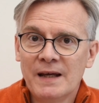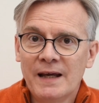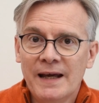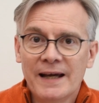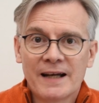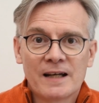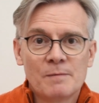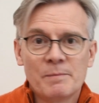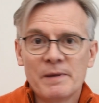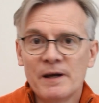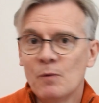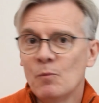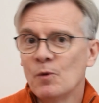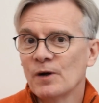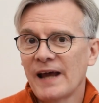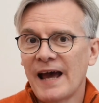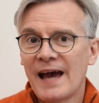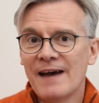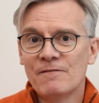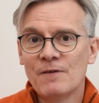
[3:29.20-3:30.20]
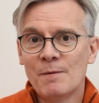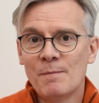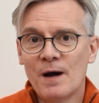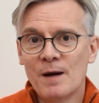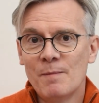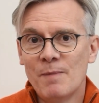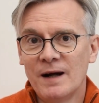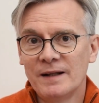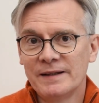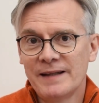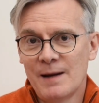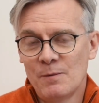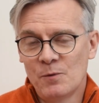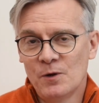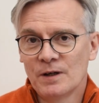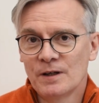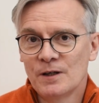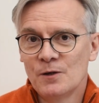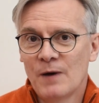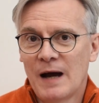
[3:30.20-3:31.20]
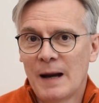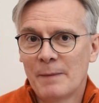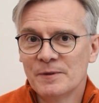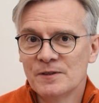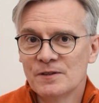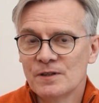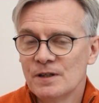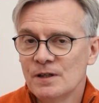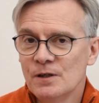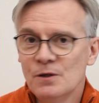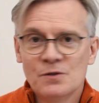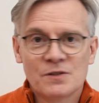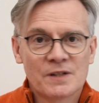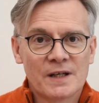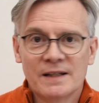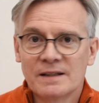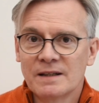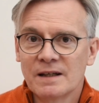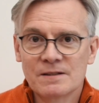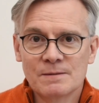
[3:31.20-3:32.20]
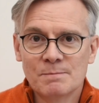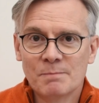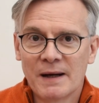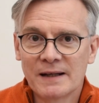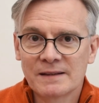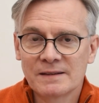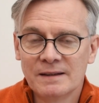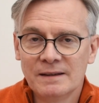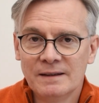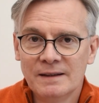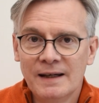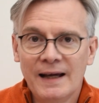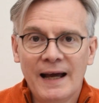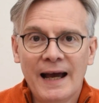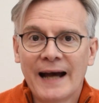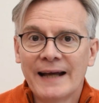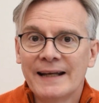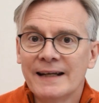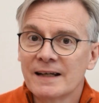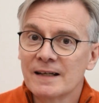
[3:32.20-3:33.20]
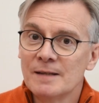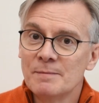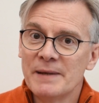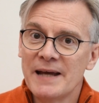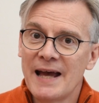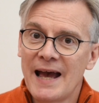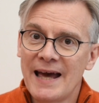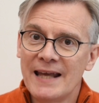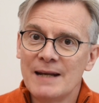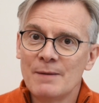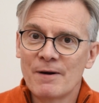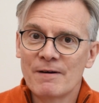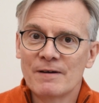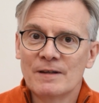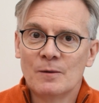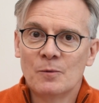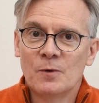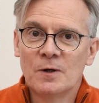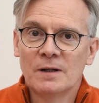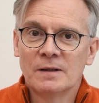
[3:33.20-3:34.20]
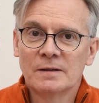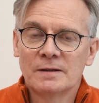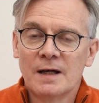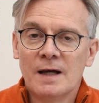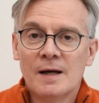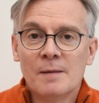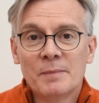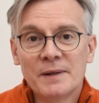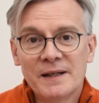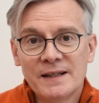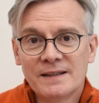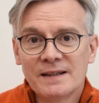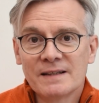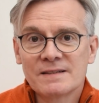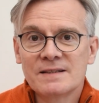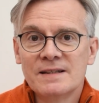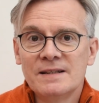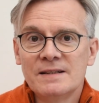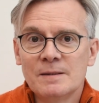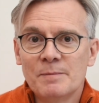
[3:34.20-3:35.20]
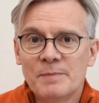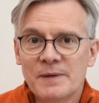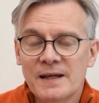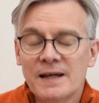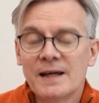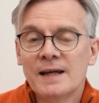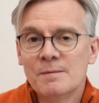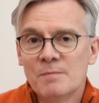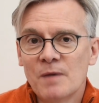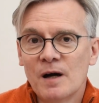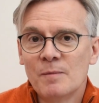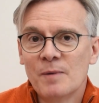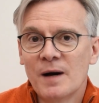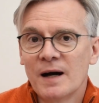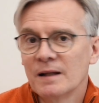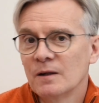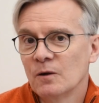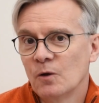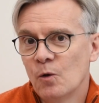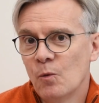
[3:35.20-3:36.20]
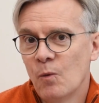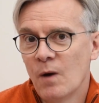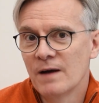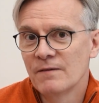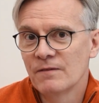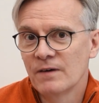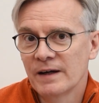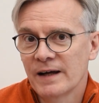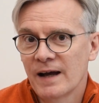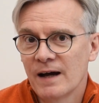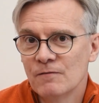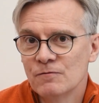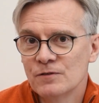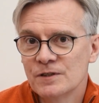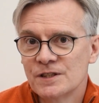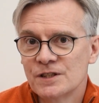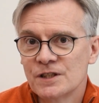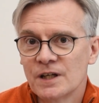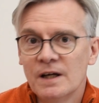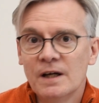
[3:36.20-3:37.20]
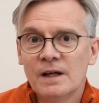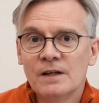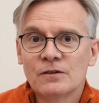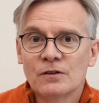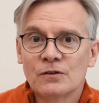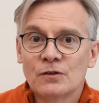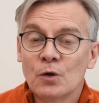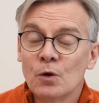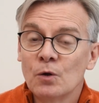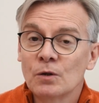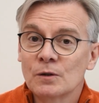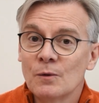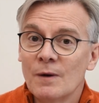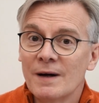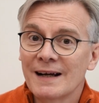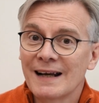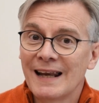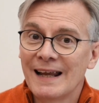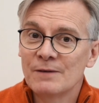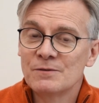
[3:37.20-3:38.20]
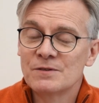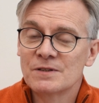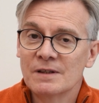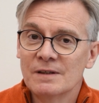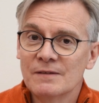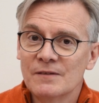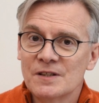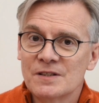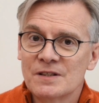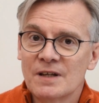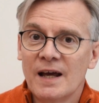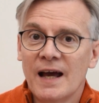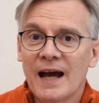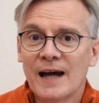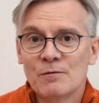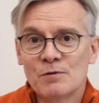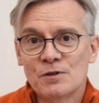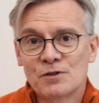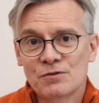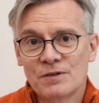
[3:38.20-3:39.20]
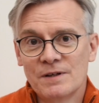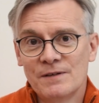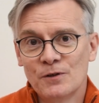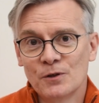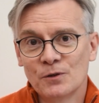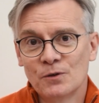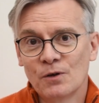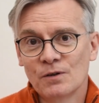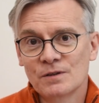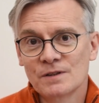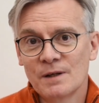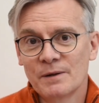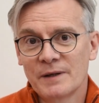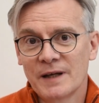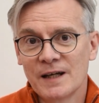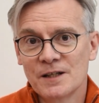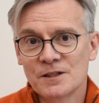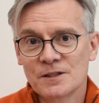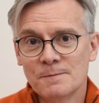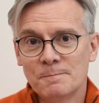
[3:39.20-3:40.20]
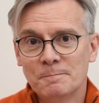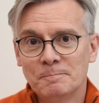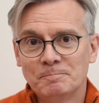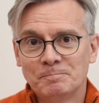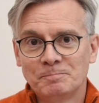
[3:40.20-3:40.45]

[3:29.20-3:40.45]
It can be on whatever mobile network you happen to use, it doesn't matter, and it can be anywhere in the world, but it does need to be in mobile or Wi-Fi coverage to talk to our cloud service and retrieve your dog's location.